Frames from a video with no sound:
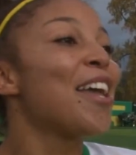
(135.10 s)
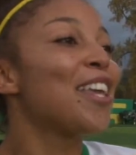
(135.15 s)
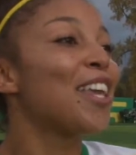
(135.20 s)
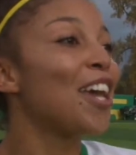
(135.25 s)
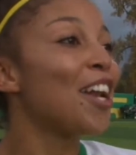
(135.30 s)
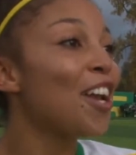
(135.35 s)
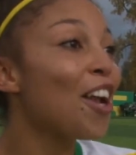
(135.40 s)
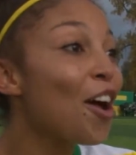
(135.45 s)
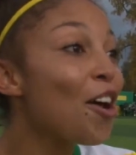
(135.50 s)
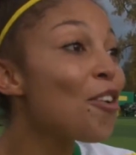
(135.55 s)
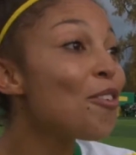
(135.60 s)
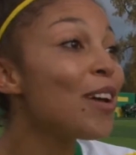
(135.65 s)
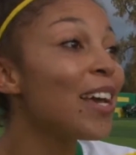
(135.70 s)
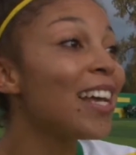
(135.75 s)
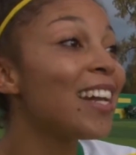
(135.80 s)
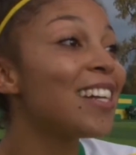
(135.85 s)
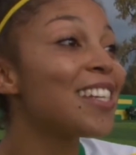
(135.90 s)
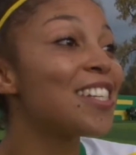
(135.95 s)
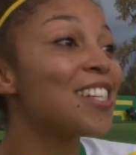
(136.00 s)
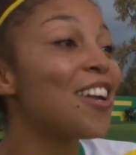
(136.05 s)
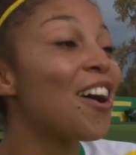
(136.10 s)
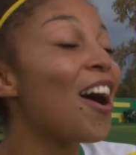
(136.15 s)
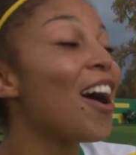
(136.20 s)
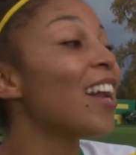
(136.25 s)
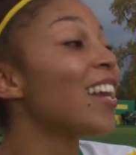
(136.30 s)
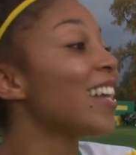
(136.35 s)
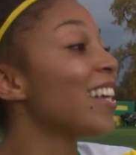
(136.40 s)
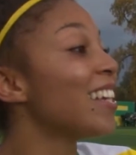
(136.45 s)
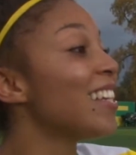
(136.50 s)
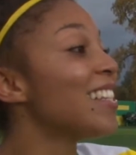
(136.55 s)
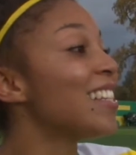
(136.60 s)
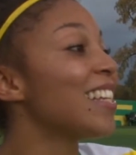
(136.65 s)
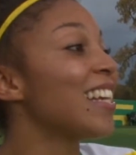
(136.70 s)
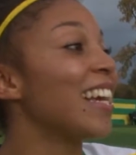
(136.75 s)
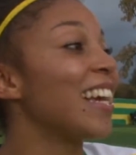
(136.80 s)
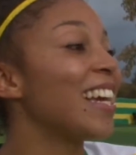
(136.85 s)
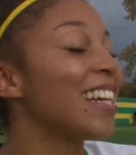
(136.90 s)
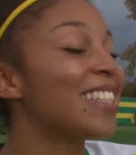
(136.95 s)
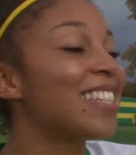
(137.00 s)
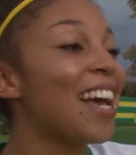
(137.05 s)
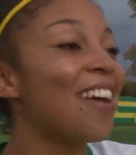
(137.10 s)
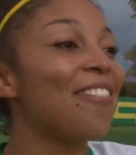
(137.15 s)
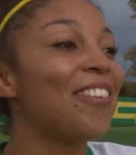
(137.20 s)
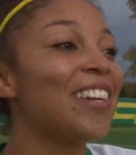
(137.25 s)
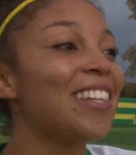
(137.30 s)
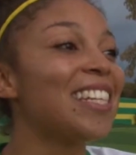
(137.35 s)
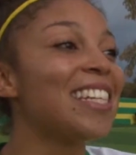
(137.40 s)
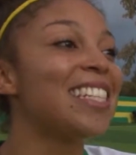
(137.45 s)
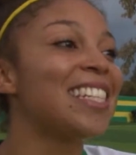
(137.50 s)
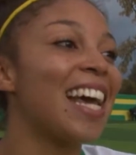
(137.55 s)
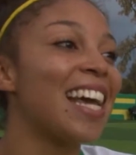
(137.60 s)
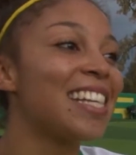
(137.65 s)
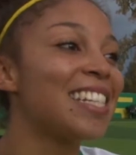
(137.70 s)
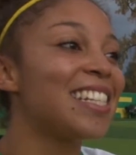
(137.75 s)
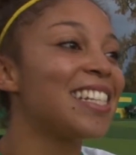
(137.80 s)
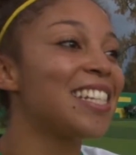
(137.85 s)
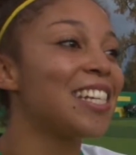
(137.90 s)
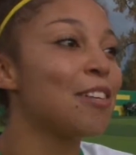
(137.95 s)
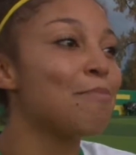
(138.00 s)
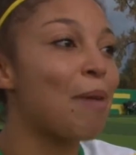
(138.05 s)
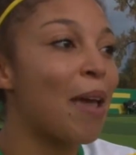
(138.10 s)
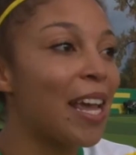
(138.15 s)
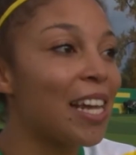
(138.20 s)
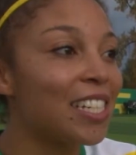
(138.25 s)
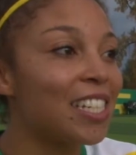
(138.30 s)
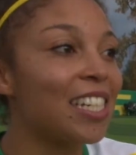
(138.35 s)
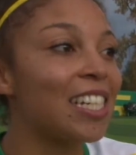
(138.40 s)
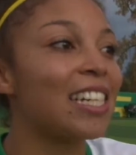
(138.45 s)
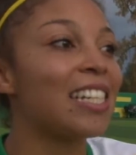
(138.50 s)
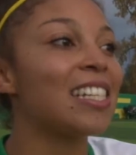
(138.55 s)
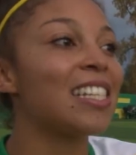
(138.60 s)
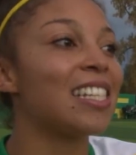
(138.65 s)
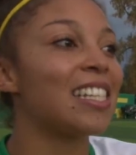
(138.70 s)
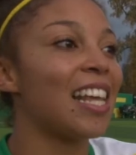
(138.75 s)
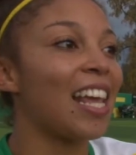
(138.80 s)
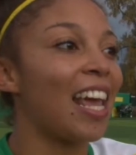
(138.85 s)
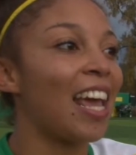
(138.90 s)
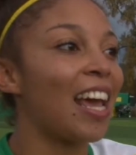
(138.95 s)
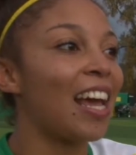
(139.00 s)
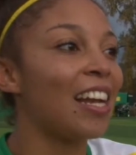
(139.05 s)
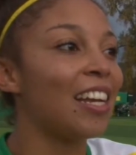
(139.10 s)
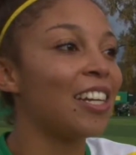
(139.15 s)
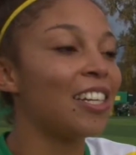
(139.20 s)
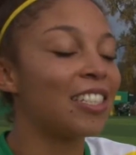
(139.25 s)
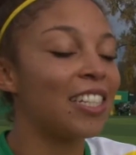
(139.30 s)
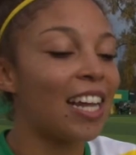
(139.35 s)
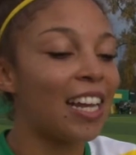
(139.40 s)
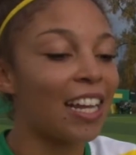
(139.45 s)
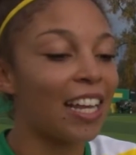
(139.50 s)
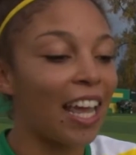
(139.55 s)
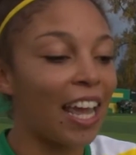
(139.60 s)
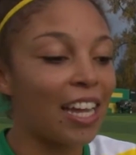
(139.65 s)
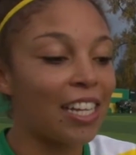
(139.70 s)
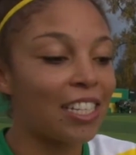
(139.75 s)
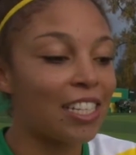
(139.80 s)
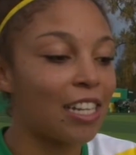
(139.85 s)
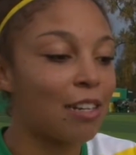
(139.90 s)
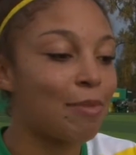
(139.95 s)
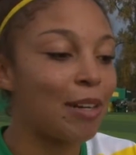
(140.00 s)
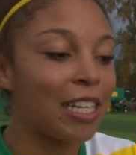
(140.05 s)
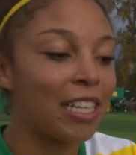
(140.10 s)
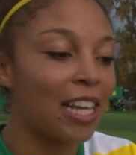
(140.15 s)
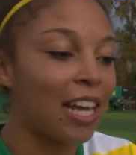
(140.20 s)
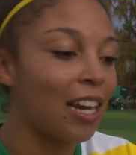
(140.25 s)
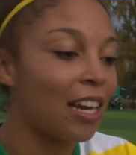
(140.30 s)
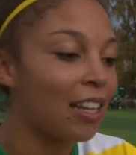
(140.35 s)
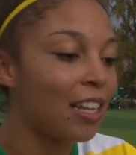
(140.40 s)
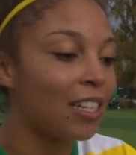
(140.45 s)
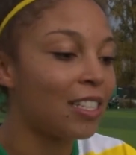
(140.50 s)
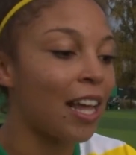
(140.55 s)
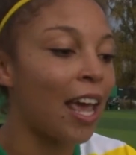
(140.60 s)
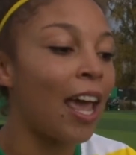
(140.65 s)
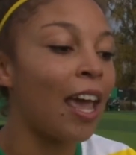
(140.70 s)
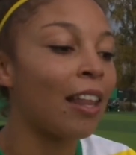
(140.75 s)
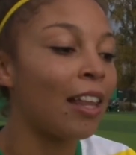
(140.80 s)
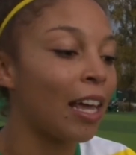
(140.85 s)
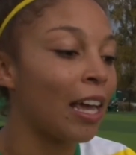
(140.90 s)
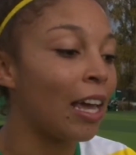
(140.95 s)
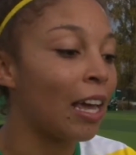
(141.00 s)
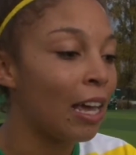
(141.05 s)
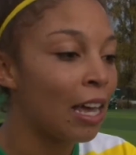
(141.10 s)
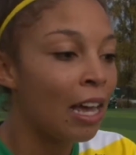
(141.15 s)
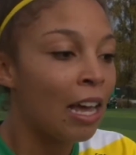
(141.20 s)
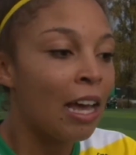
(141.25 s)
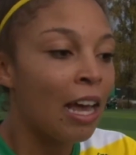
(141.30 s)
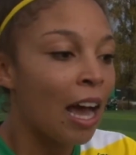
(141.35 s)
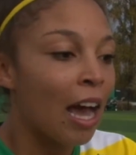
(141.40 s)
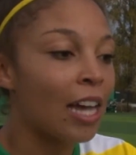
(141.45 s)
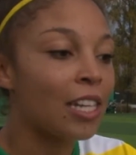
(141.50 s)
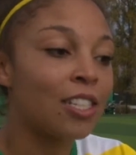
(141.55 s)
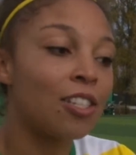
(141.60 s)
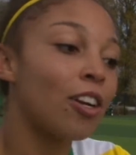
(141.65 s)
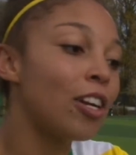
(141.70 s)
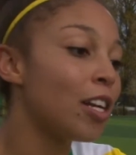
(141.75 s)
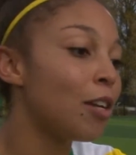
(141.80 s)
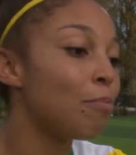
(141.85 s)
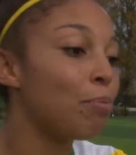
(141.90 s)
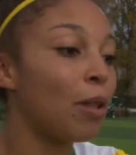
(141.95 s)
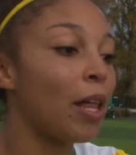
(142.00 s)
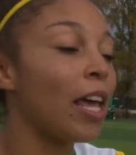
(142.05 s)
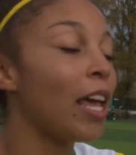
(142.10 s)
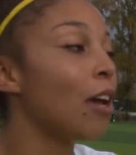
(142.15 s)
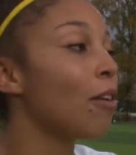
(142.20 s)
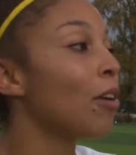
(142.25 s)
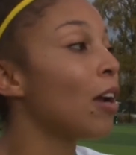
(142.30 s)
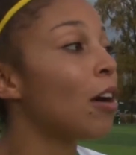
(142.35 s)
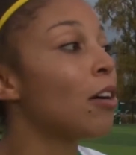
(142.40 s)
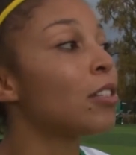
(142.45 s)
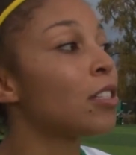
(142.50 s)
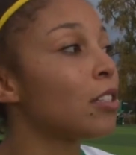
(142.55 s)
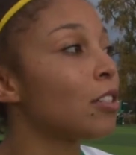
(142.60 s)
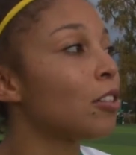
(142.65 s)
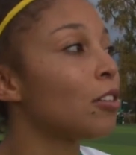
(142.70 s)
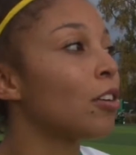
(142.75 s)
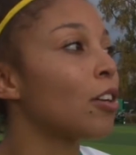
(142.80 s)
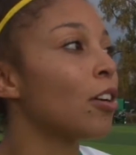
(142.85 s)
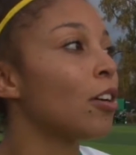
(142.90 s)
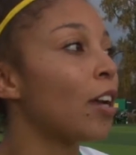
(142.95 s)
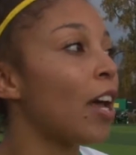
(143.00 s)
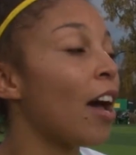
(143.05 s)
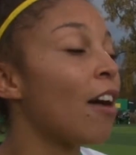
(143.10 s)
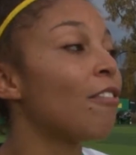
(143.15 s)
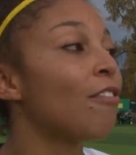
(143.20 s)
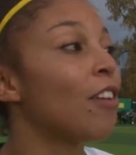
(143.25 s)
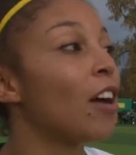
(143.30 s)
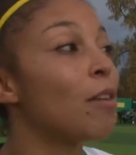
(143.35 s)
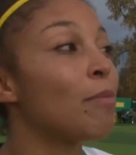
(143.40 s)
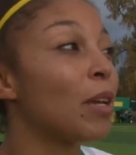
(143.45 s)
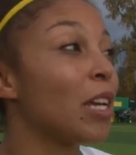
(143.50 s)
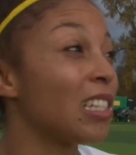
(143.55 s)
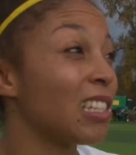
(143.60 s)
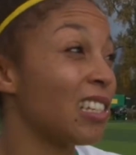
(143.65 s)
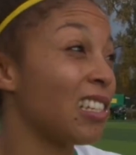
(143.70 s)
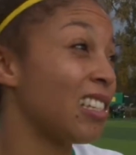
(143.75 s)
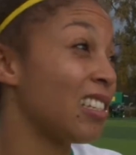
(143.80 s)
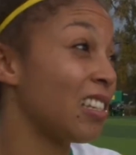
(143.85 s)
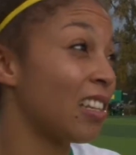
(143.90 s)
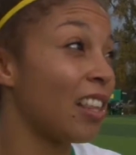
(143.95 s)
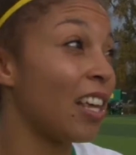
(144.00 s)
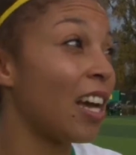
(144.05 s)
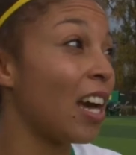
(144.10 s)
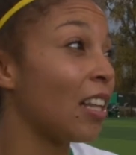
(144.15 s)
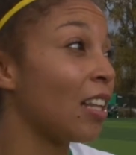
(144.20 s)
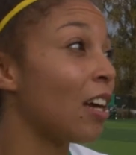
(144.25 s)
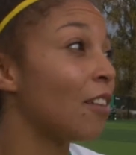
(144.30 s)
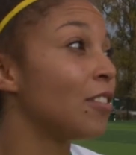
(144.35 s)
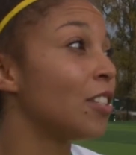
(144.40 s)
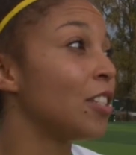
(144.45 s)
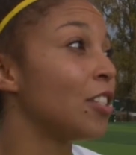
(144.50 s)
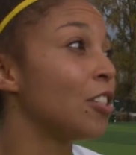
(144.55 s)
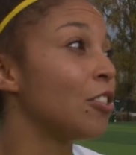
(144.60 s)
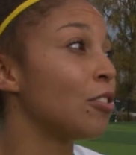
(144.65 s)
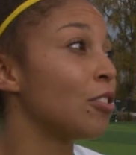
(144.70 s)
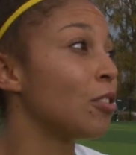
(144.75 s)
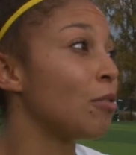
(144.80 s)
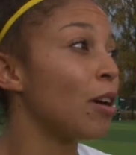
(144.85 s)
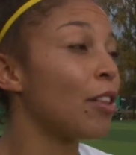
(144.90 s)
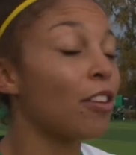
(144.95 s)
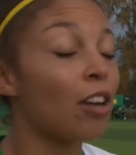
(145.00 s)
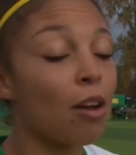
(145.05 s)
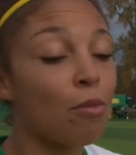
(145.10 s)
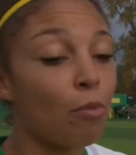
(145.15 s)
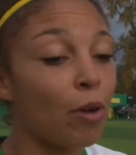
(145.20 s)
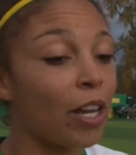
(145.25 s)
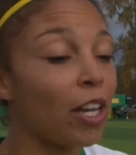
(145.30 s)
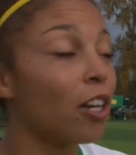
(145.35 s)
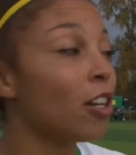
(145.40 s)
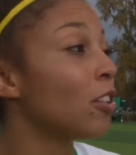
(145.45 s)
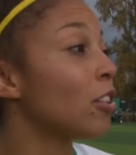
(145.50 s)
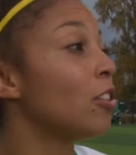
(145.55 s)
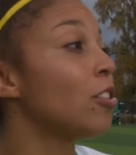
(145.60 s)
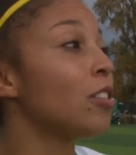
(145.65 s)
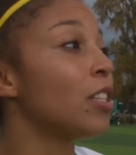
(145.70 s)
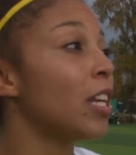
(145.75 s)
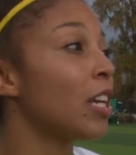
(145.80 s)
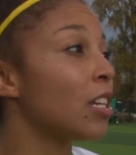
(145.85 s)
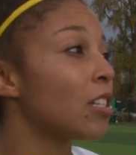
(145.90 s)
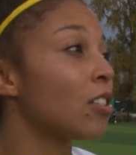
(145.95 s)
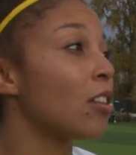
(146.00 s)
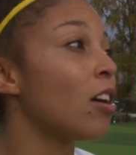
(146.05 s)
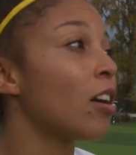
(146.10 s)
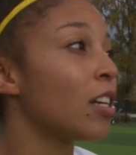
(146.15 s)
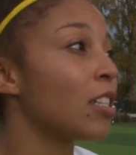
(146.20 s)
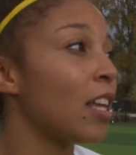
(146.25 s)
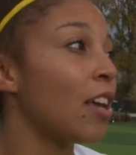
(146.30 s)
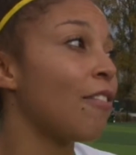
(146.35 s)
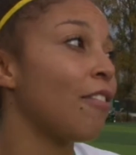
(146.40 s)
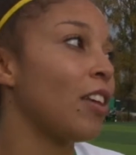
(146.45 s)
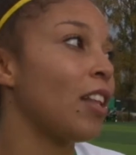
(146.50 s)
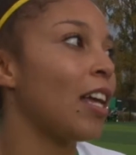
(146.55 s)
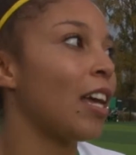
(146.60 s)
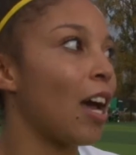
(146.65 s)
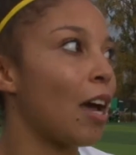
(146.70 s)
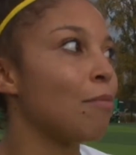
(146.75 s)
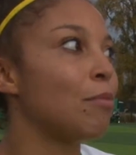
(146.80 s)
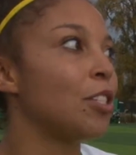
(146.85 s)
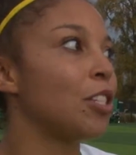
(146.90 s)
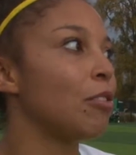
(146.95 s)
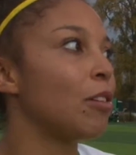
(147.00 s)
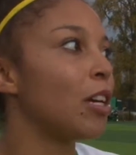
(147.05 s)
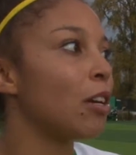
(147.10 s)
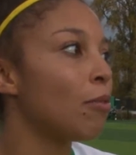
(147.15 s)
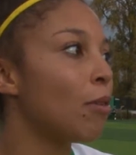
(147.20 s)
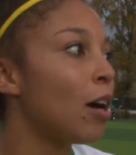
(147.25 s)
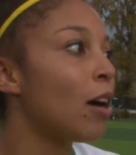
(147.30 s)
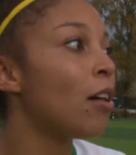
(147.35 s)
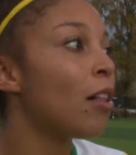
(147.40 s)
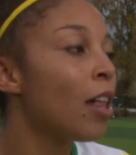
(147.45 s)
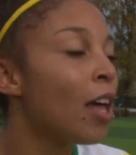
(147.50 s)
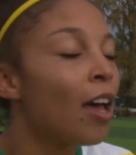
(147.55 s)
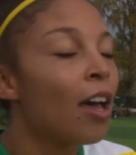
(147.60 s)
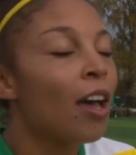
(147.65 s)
You know, it is not easy. It definitely tests your patience and your dedication, but at the end of the day, like, I started playing when I was a little girl to have fun, because this is a thing I love to do. So whether I'm winning or losing, as long as I feel like I'm doing well,